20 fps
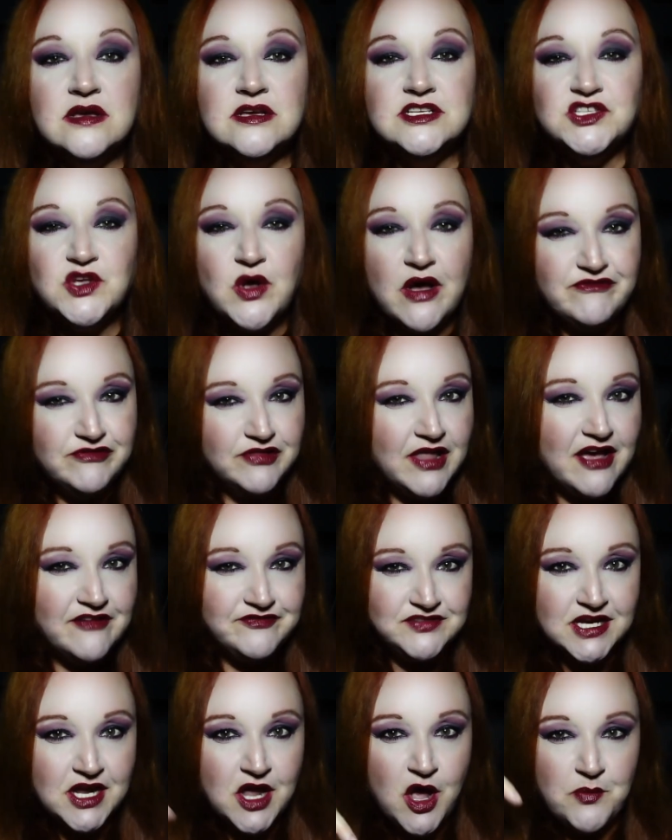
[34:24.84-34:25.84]
So I've
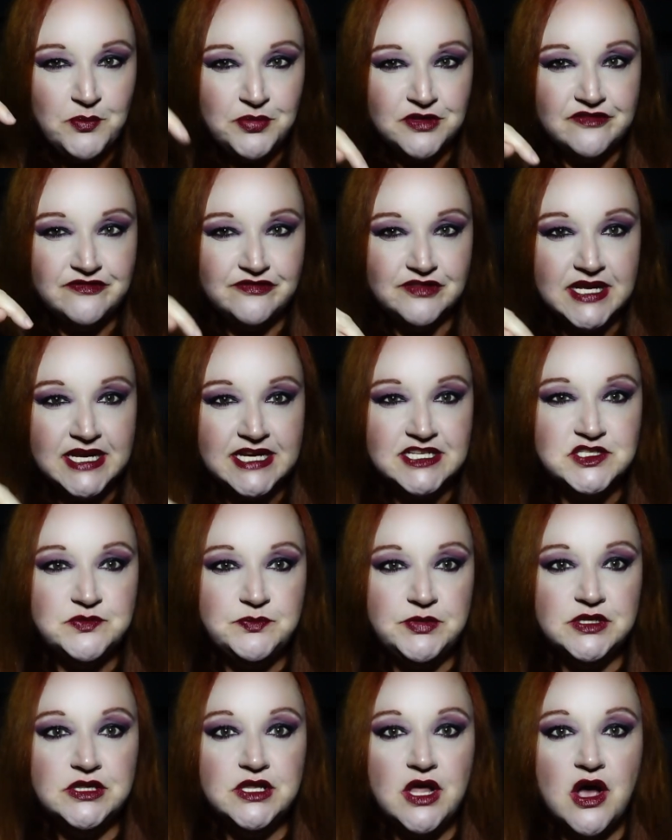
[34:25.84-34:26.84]
left a couple of links
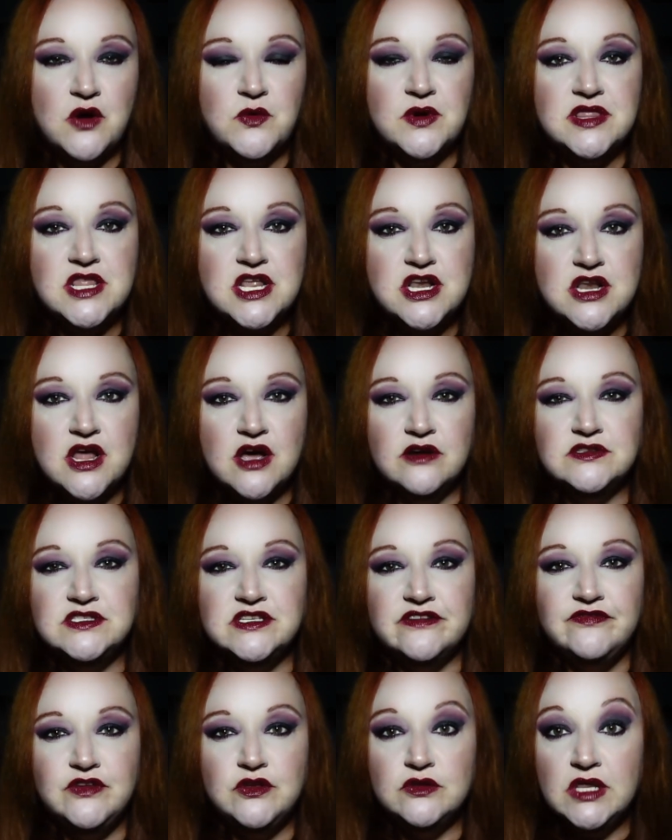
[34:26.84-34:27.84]
below in the
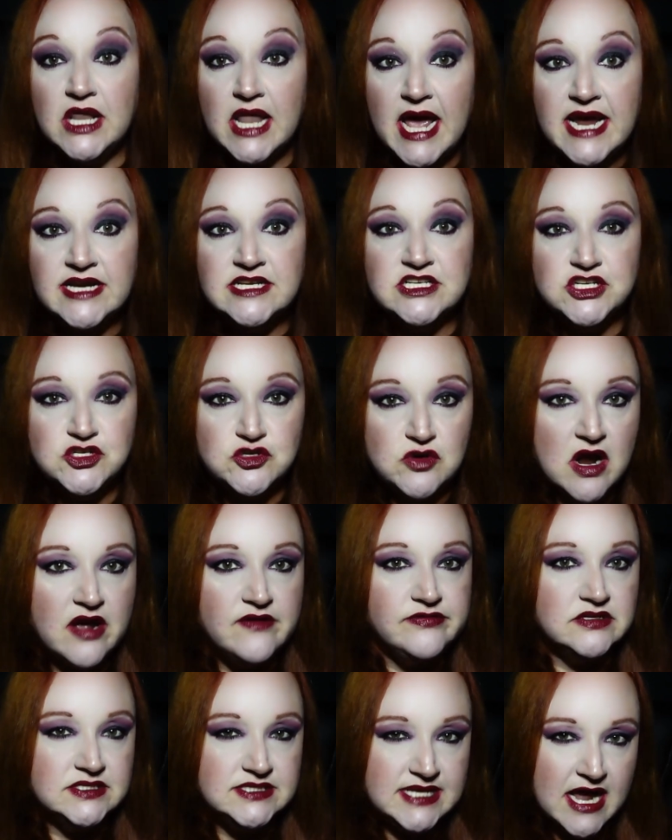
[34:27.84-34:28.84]
notes if you'd like to
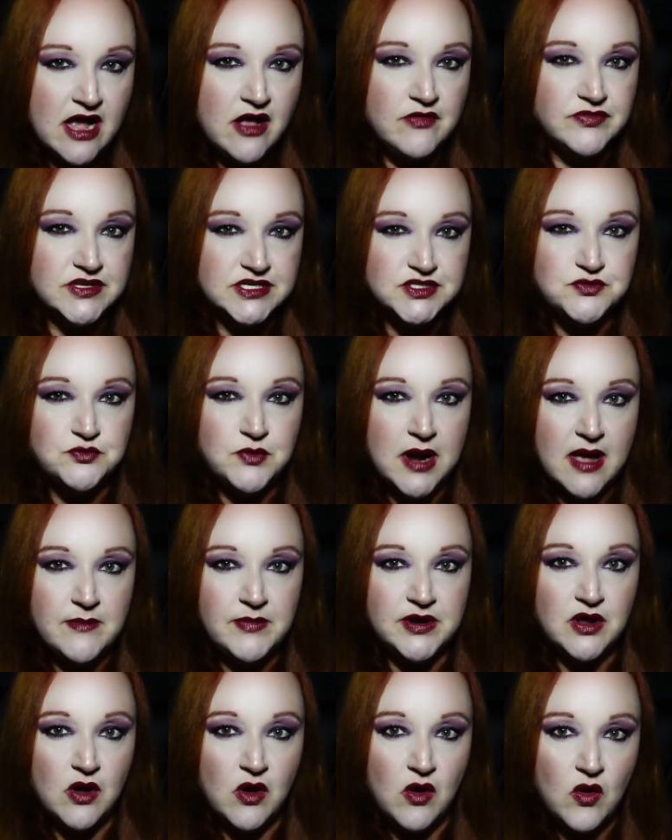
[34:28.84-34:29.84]
travel down this
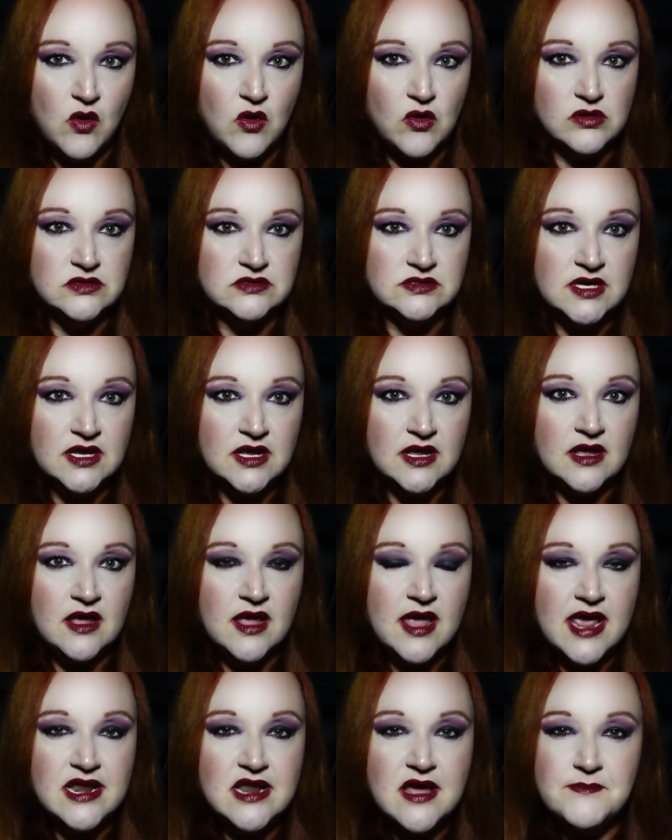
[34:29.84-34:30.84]
rabbit hole.
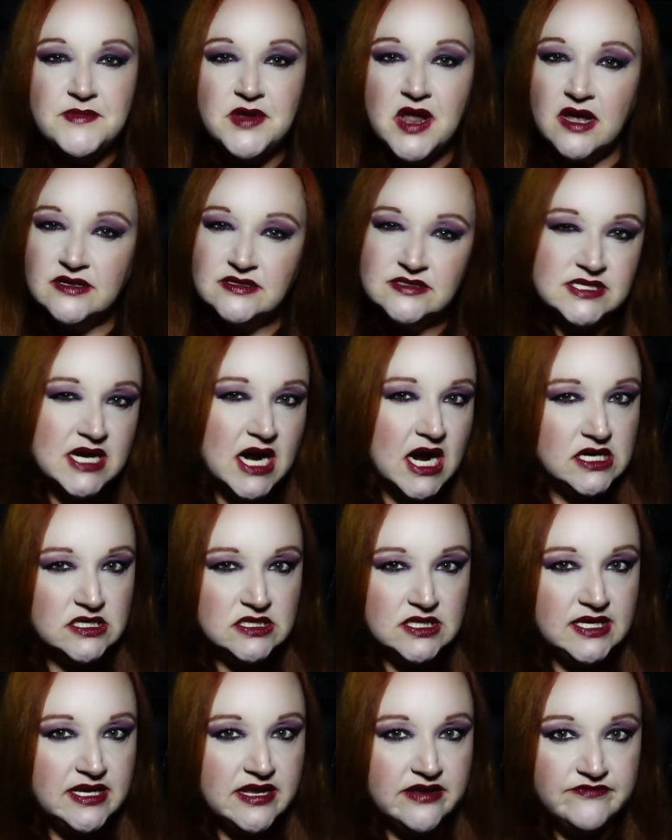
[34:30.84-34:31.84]
And I'm not
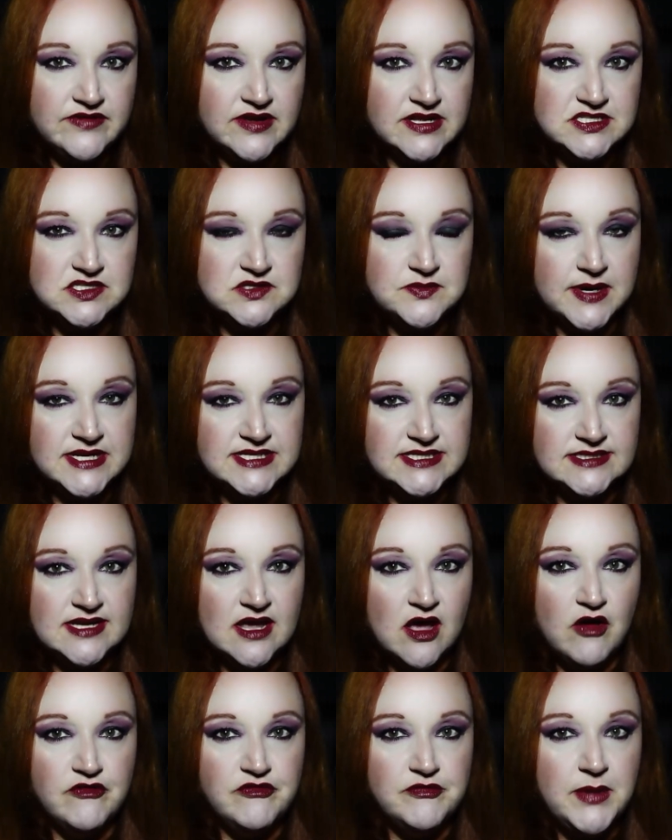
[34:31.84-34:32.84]
entirely convinced
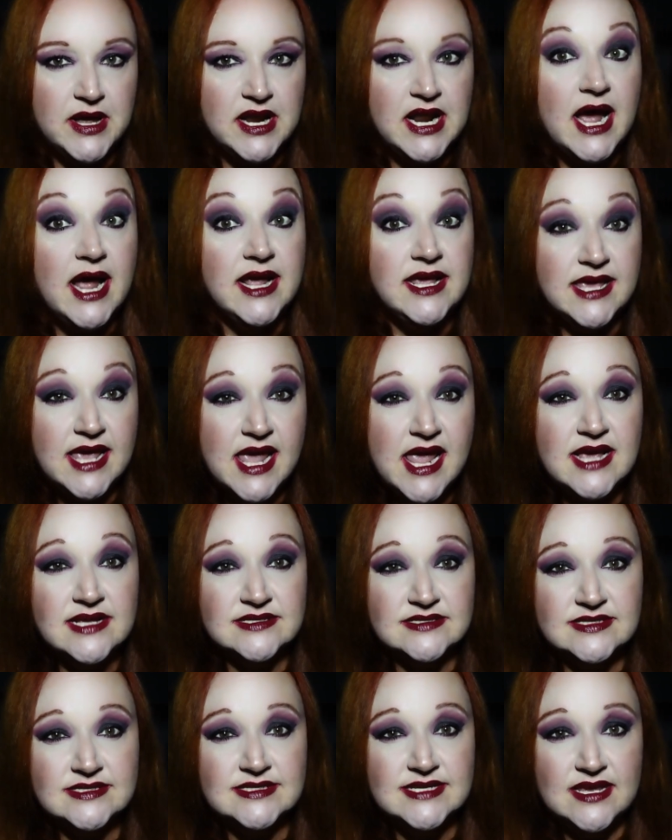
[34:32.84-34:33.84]
myself, but I
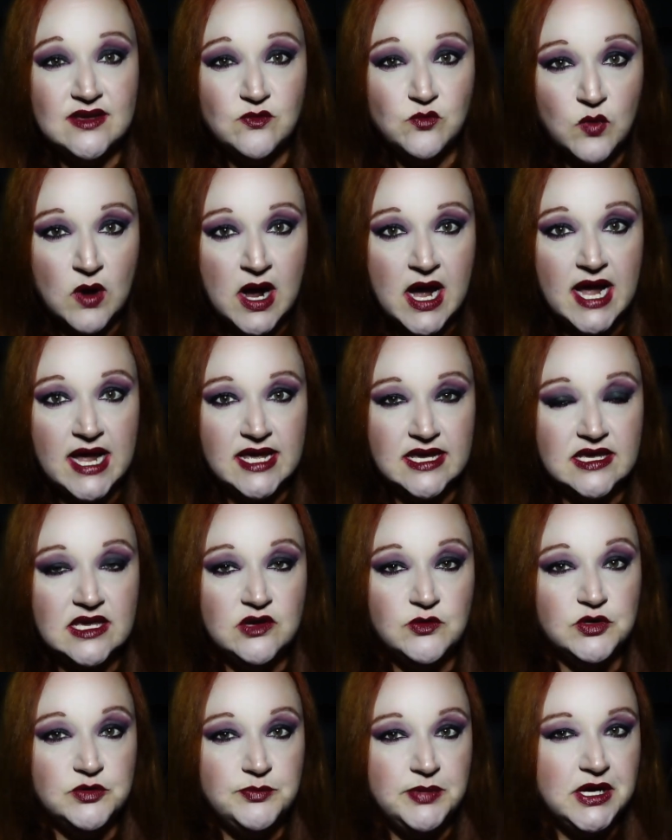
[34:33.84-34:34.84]
can see why
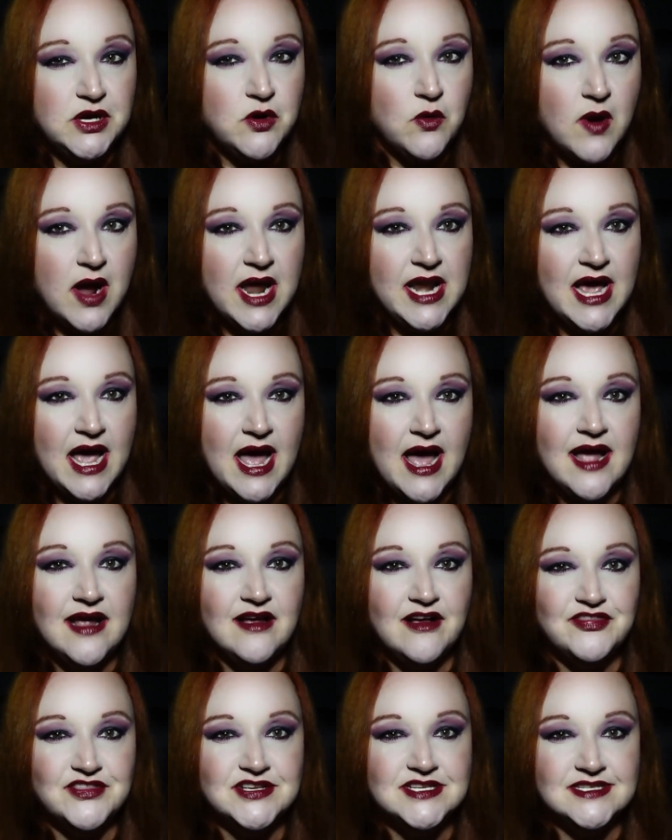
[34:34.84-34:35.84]
he would be quite high
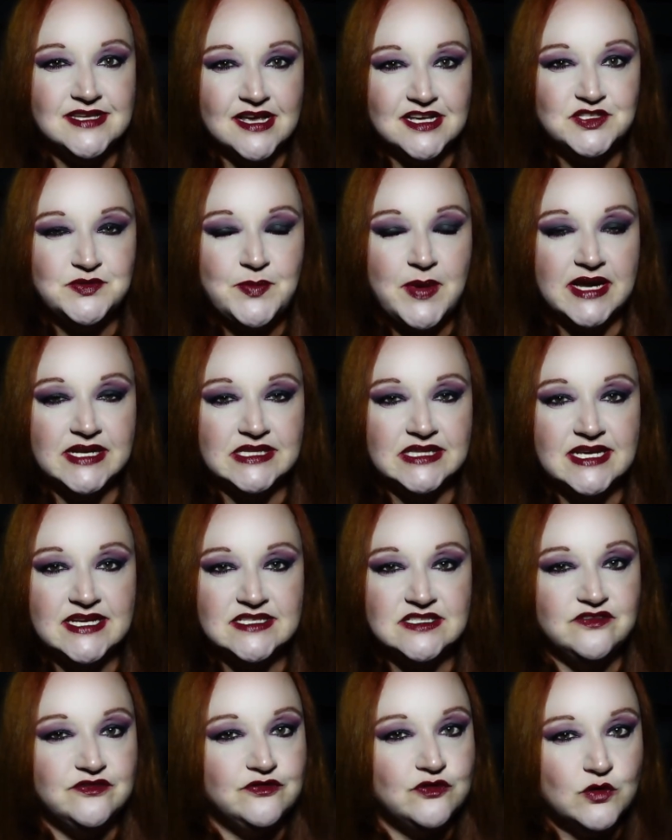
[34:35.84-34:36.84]
on the suspect
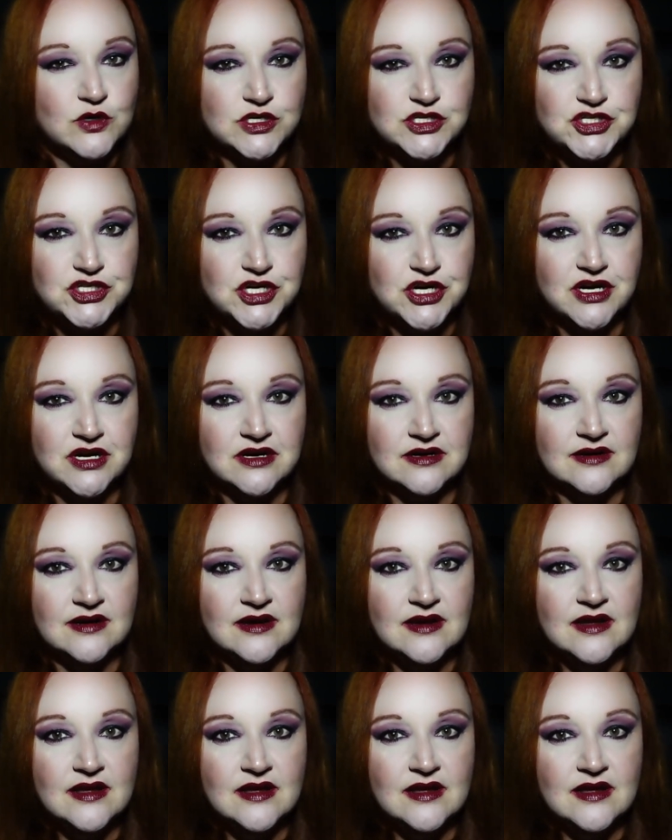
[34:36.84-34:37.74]
list for sure.